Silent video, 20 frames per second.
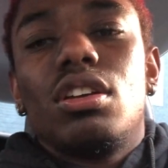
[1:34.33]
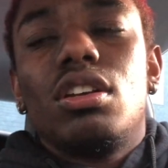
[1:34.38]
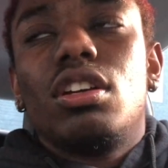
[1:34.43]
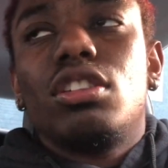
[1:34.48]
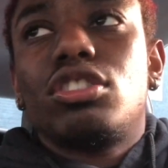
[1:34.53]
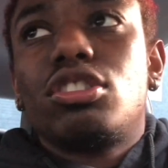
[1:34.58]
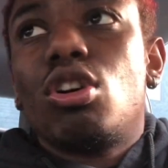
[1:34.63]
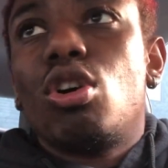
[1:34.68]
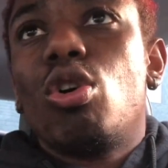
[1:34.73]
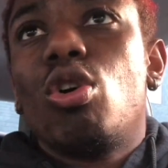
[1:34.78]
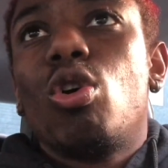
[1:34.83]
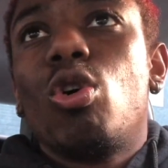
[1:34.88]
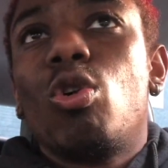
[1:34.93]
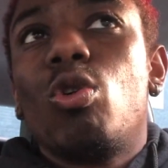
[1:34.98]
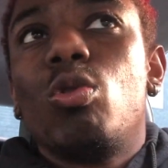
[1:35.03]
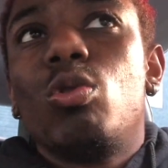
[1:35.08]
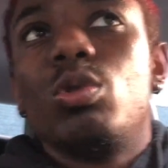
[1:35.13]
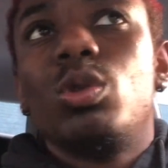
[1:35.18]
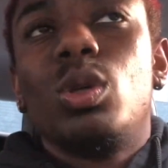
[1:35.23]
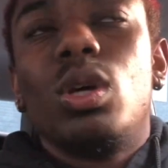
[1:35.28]

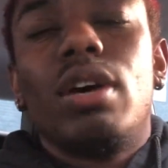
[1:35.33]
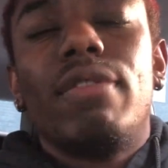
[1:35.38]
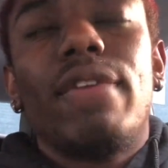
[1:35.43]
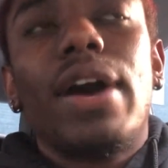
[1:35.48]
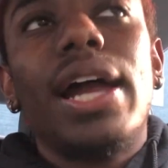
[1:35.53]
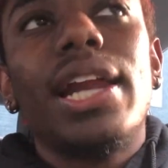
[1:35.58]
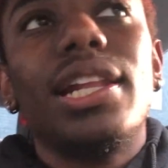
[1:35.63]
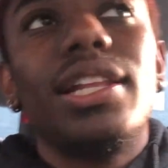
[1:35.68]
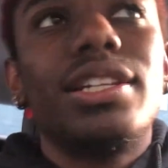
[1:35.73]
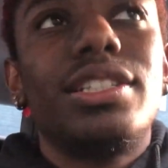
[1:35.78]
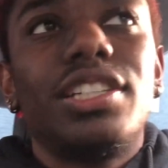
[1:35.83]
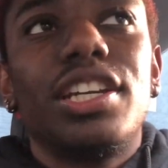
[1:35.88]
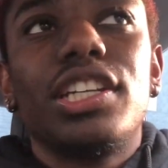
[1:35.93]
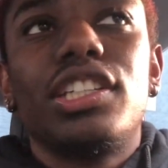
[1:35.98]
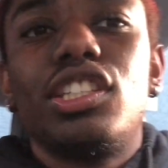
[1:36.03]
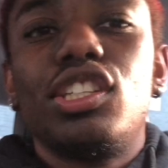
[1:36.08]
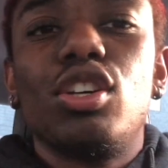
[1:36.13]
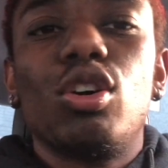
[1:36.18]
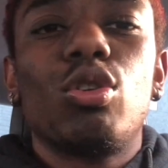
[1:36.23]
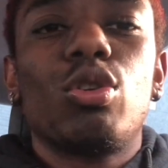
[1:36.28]
So you invited the
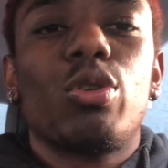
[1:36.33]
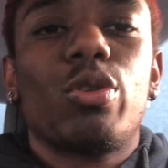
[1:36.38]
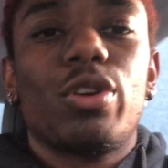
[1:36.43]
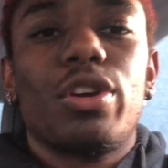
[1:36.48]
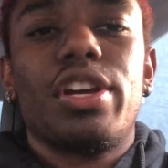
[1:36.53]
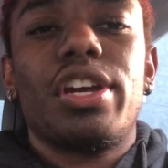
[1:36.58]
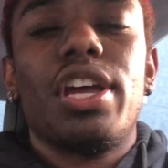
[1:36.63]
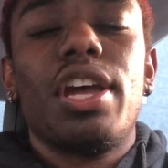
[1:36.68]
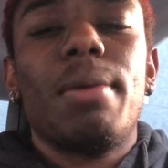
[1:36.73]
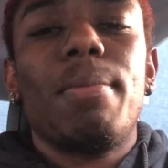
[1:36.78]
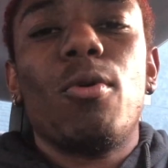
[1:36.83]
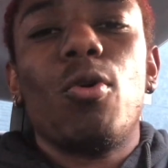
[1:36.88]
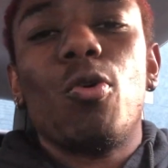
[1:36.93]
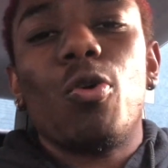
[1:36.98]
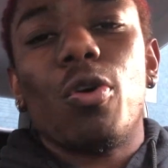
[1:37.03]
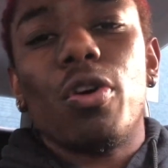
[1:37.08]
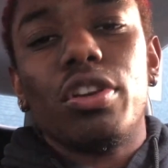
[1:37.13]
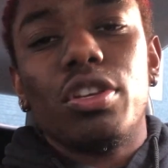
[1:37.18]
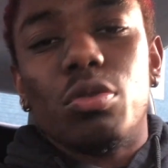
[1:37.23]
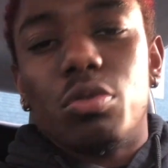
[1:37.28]
chick to your crib,
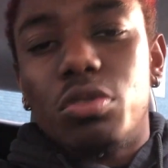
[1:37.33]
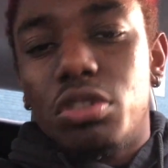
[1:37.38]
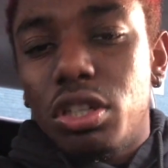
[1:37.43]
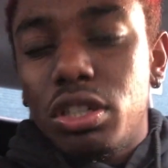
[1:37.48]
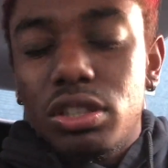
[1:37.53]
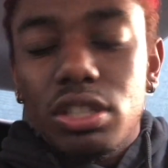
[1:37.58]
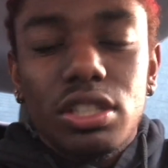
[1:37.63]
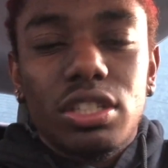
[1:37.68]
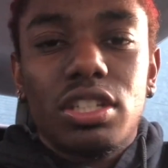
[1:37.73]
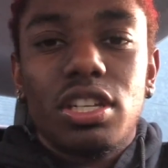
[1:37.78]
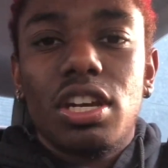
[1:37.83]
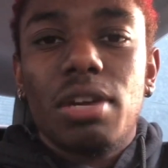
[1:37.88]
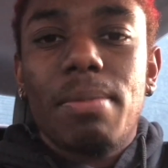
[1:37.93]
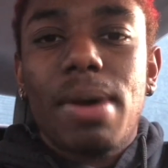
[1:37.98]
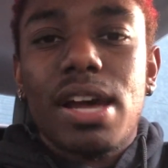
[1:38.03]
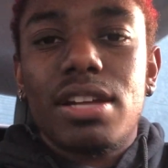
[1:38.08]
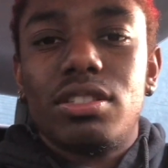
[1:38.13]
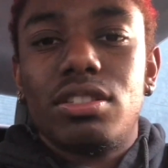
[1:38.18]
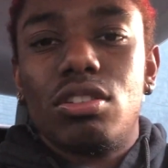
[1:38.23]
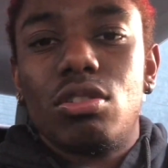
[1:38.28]
or you took this chick
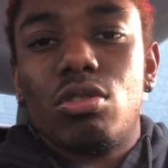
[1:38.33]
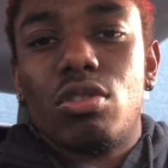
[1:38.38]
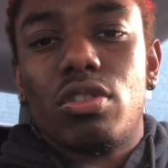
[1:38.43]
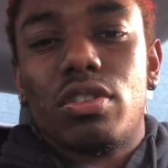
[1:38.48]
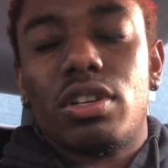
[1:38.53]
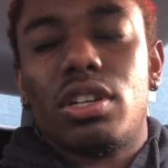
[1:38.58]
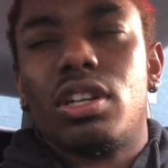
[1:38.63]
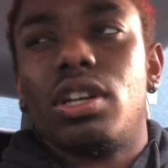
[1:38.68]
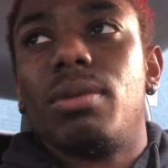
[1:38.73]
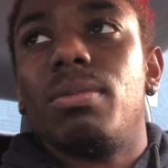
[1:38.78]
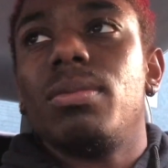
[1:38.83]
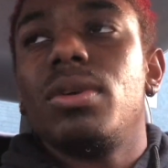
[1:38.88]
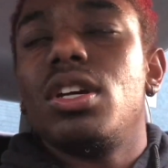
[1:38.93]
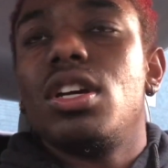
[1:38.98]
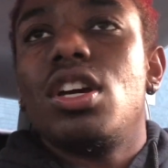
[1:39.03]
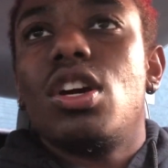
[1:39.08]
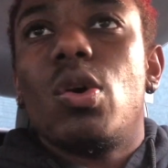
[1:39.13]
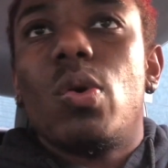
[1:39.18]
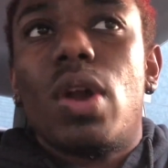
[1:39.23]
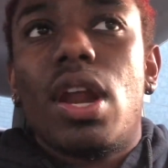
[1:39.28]
back to your crib,
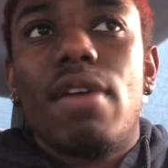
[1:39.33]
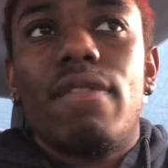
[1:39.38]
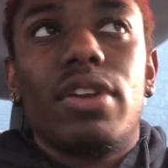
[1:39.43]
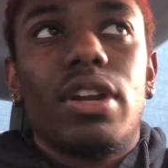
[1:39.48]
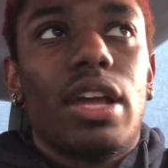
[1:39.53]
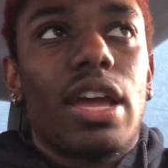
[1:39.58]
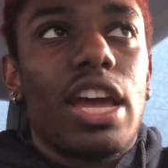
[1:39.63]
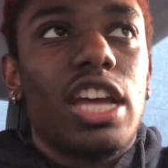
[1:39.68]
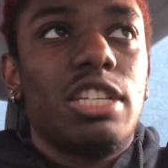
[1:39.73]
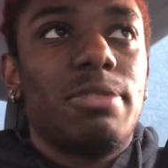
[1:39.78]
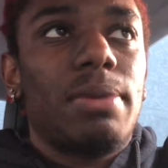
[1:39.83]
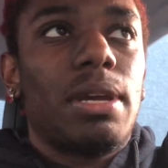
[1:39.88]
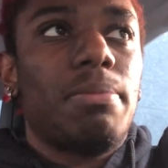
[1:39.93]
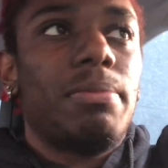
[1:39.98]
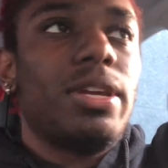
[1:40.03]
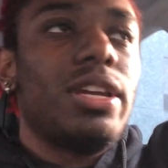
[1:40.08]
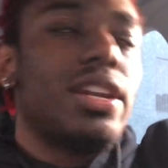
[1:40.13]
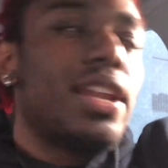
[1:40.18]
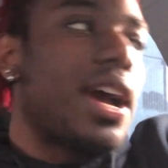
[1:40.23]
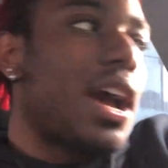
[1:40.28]
whatever the case may
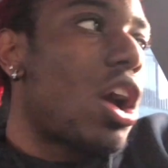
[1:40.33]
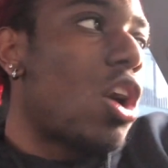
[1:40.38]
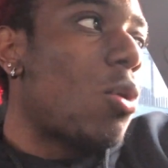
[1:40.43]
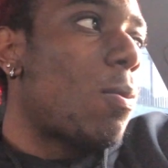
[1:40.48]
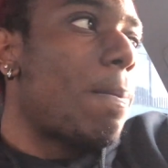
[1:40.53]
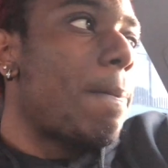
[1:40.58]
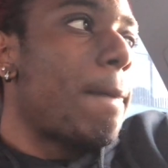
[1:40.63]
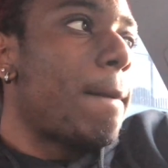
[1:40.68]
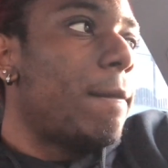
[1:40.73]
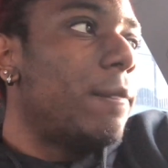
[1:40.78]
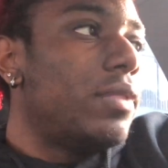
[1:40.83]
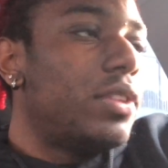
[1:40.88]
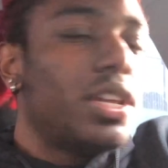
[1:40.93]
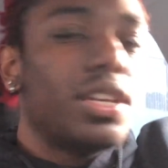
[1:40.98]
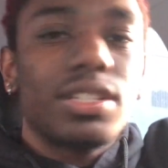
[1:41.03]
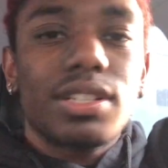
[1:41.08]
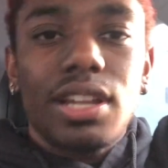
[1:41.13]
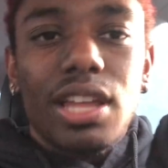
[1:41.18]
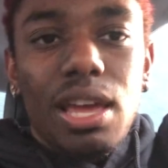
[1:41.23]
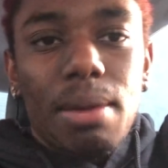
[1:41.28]
be. Now,
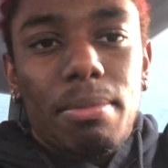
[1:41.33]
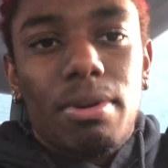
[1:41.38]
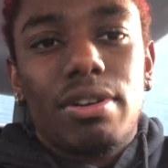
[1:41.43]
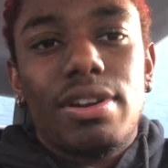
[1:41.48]
disclaimer.